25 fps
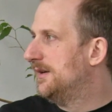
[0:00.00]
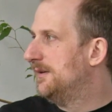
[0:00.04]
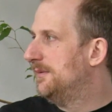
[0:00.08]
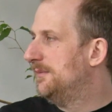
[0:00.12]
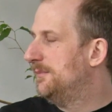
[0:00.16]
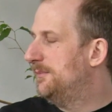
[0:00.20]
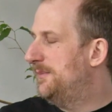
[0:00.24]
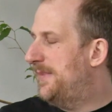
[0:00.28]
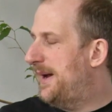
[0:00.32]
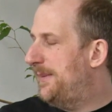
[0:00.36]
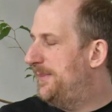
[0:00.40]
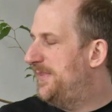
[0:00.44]

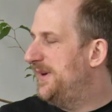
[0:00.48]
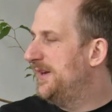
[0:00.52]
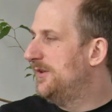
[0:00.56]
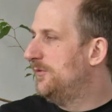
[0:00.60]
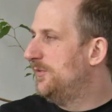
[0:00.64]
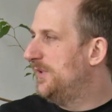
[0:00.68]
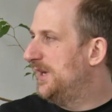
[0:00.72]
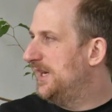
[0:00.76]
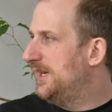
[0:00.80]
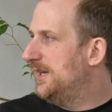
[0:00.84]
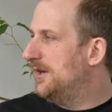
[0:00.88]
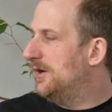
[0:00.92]
mapping
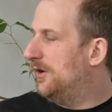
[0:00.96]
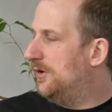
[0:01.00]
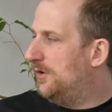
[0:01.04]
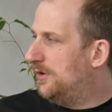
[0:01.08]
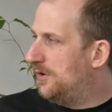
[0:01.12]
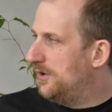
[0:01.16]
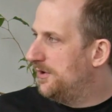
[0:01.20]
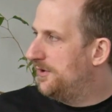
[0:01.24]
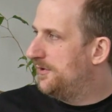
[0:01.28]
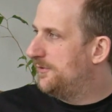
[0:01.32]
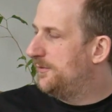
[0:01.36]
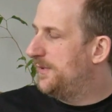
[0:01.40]
really
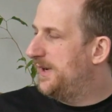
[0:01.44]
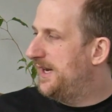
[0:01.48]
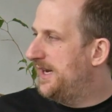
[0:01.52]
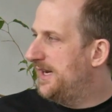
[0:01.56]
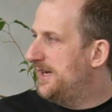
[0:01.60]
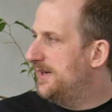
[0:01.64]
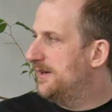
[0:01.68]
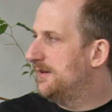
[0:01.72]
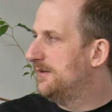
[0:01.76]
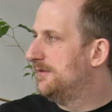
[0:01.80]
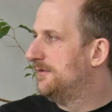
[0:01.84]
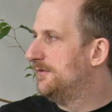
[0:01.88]
all the
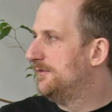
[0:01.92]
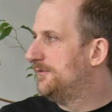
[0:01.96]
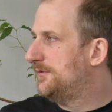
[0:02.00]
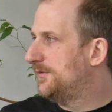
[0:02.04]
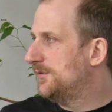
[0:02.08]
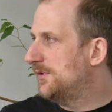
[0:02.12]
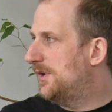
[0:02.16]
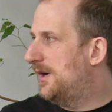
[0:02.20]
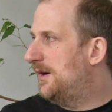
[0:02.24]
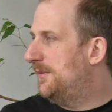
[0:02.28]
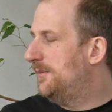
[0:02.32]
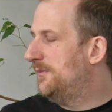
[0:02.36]
way
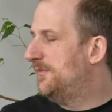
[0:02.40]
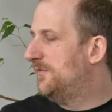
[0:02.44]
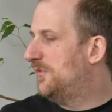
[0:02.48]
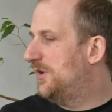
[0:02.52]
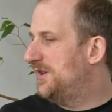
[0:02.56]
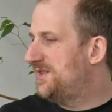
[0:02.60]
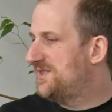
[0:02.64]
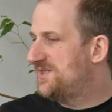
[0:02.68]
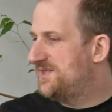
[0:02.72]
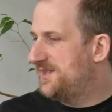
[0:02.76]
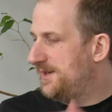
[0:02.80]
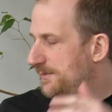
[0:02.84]
from
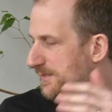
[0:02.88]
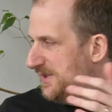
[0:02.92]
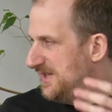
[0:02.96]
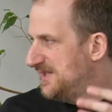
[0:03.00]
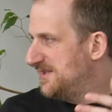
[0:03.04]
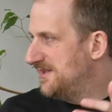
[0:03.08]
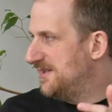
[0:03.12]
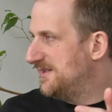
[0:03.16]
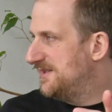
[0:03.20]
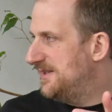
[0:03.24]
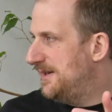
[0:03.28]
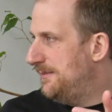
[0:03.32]
what's the
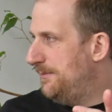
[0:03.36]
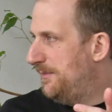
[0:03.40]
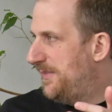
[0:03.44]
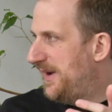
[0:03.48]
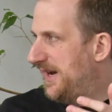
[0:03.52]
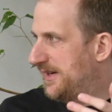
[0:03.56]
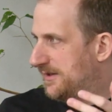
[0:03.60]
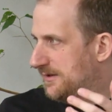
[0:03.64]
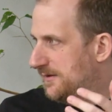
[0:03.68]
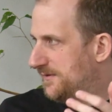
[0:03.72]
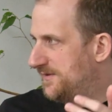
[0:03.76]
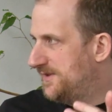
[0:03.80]
business
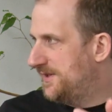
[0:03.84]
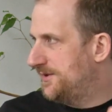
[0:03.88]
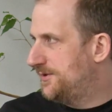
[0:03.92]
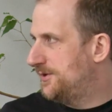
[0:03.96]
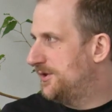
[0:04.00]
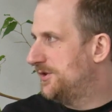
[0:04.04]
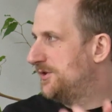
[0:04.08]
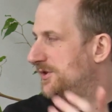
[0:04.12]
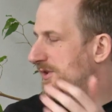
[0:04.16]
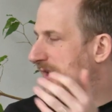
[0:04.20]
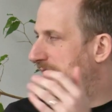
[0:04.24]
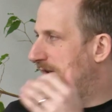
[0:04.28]
impact of such
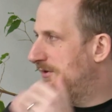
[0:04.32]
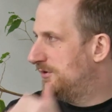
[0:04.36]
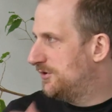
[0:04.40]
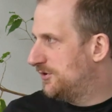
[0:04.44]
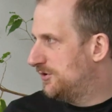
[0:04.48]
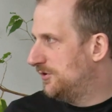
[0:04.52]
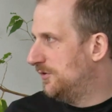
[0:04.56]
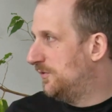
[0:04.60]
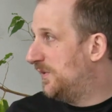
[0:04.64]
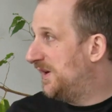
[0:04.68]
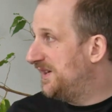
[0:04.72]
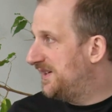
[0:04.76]
a change
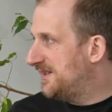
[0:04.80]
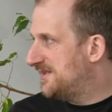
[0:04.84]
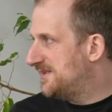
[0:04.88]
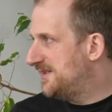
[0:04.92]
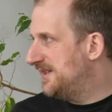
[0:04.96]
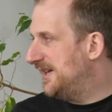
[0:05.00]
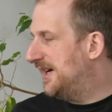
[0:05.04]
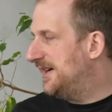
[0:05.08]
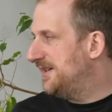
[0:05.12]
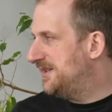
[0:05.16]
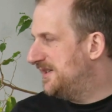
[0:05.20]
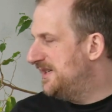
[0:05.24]
to what is
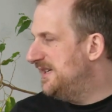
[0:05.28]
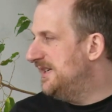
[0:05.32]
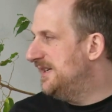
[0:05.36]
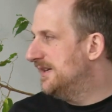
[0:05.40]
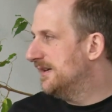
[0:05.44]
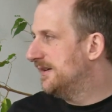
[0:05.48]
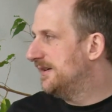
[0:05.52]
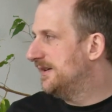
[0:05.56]
the IT